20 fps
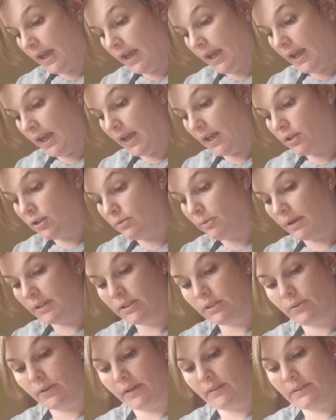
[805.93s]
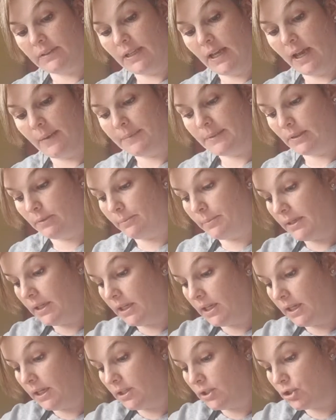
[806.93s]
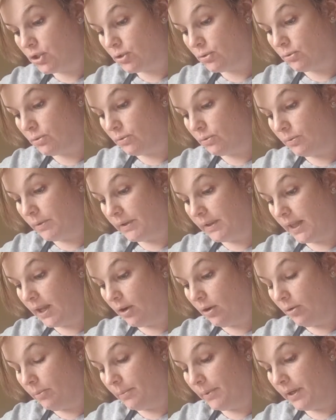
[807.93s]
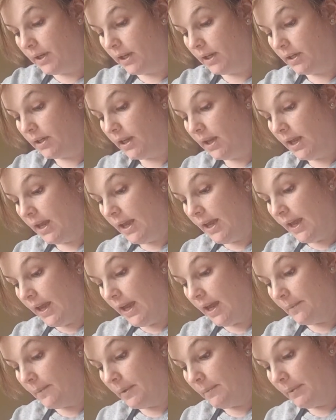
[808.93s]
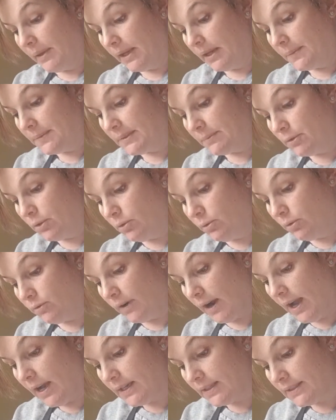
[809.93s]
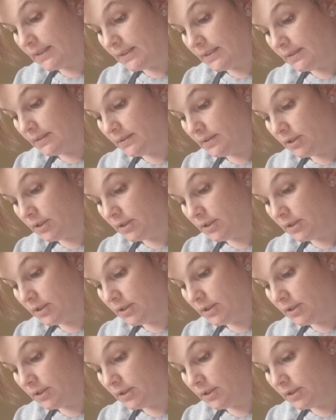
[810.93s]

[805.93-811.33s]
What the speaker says: and you want to go down to Topsail Beach when they open and pick up some cool rocks,